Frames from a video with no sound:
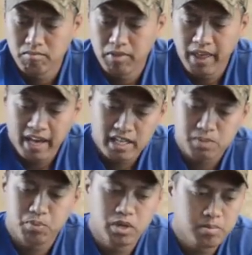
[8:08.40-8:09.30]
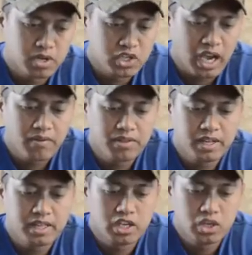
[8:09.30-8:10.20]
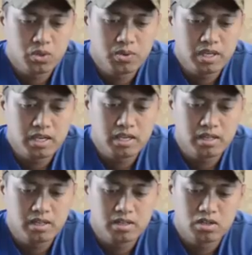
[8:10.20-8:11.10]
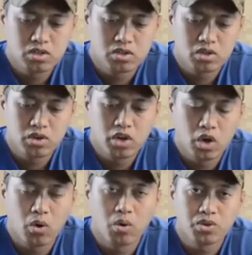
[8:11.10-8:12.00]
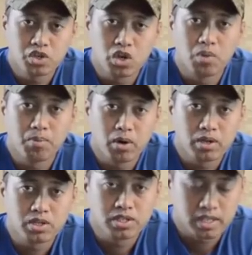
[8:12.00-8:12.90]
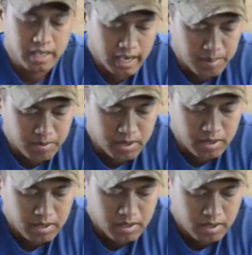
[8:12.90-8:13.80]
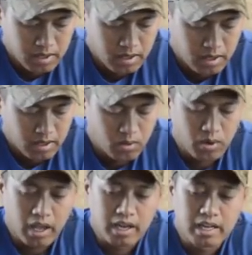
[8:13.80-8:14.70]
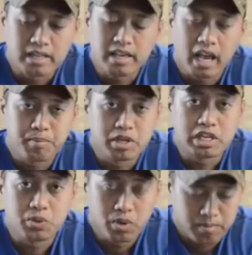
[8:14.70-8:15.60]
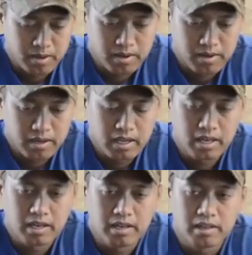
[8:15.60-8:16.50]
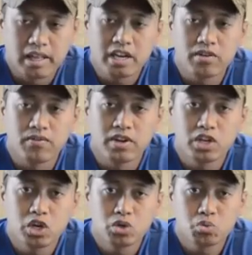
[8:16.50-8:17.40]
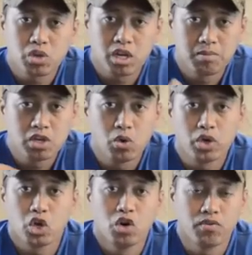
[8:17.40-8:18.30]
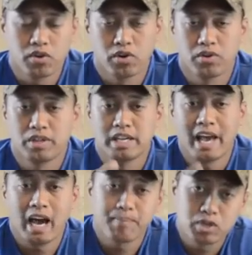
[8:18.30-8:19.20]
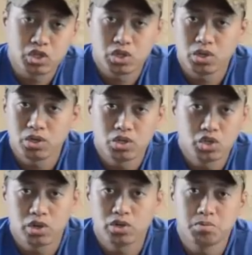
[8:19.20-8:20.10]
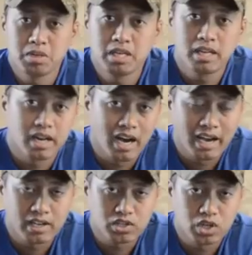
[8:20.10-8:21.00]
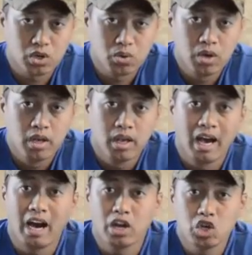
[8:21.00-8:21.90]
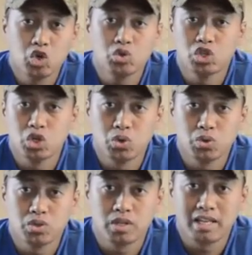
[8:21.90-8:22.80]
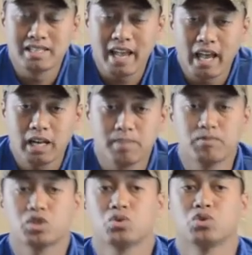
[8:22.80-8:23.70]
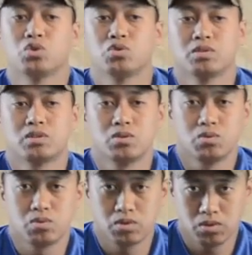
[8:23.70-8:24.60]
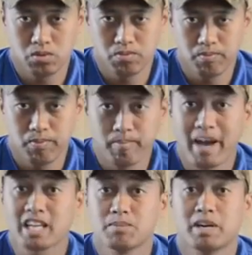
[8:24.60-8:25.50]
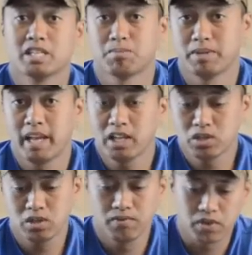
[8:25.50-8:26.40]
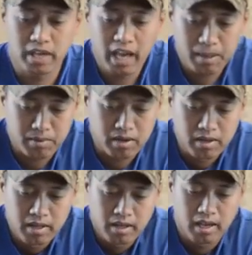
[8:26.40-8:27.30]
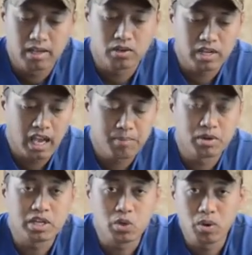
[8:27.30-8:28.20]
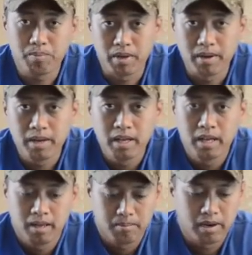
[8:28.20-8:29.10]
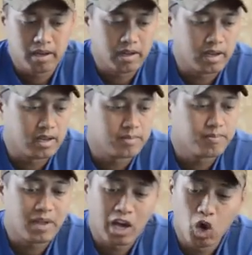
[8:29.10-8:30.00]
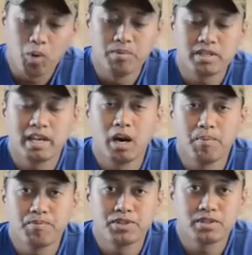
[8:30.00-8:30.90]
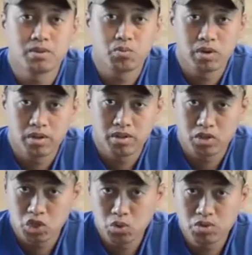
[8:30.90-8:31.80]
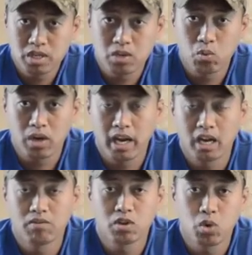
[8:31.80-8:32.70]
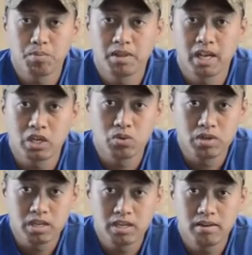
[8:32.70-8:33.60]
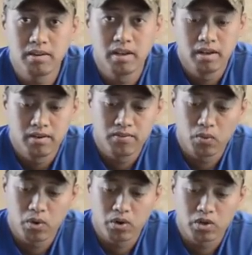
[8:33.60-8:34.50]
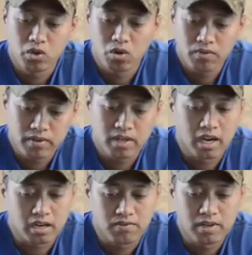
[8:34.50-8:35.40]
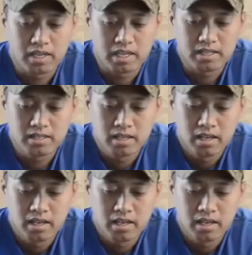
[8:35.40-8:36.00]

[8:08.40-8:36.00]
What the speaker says: That is pretty much everything that you need to know to go purchase a camera and in-camera equipment. In later videos, we're going to be going over the aperture, shutter speed, and ISO, how to use those in tandem to maximize the potential of your camera and your camera equipment. But I hope this helps with choosing what kind of equipment that you need for your photography needs.